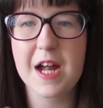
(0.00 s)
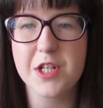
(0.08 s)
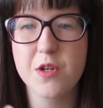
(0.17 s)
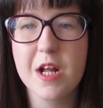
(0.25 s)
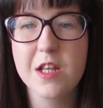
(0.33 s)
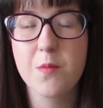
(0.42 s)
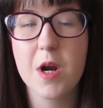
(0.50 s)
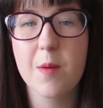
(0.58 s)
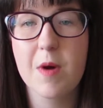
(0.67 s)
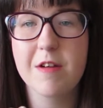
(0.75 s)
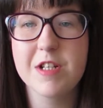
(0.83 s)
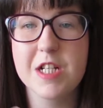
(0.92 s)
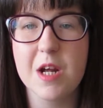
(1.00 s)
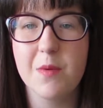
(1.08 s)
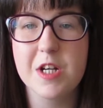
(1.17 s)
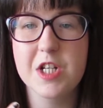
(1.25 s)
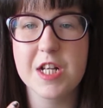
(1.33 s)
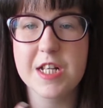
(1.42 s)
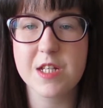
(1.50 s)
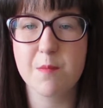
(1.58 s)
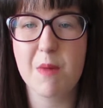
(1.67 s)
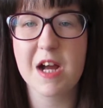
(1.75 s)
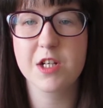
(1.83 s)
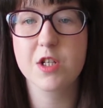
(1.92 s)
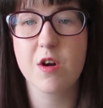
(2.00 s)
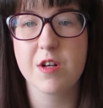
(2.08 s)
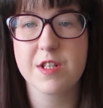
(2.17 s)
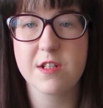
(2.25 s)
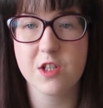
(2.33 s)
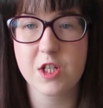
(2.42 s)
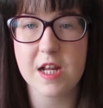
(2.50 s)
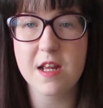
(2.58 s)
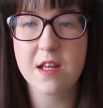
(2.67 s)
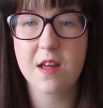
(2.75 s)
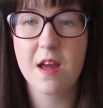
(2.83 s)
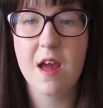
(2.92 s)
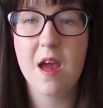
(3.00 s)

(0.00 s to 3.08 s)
I do like the one I'm wearing today, which is MAC's Costa Chic,